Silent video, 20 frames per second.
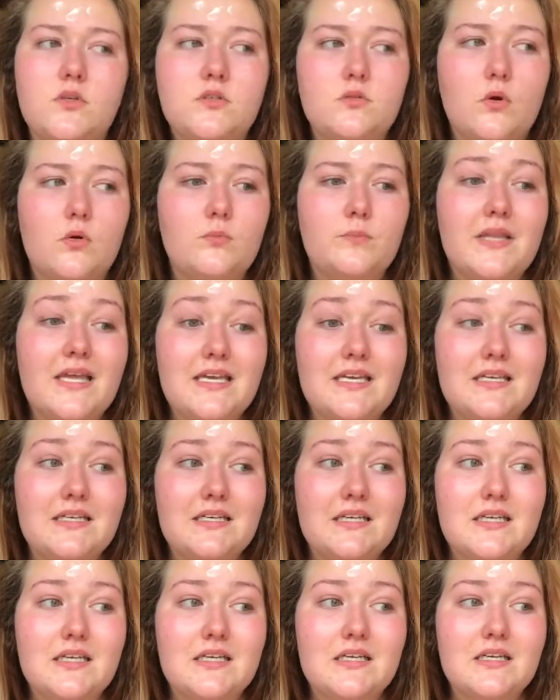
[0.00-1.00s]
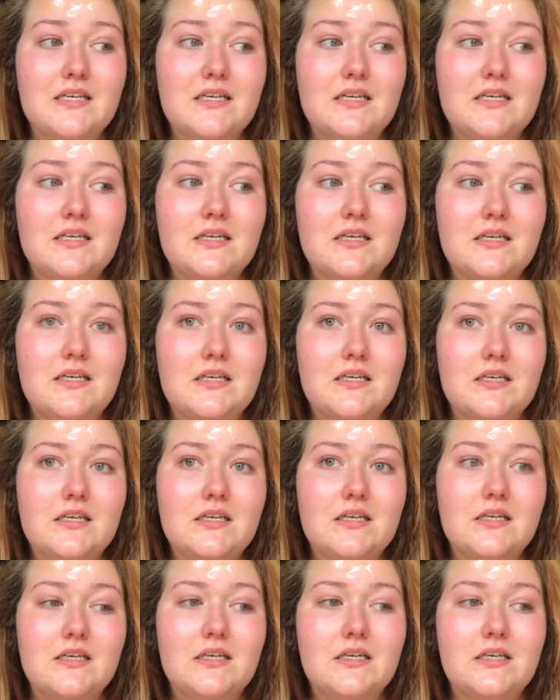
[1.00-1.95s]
especially since it's summer, and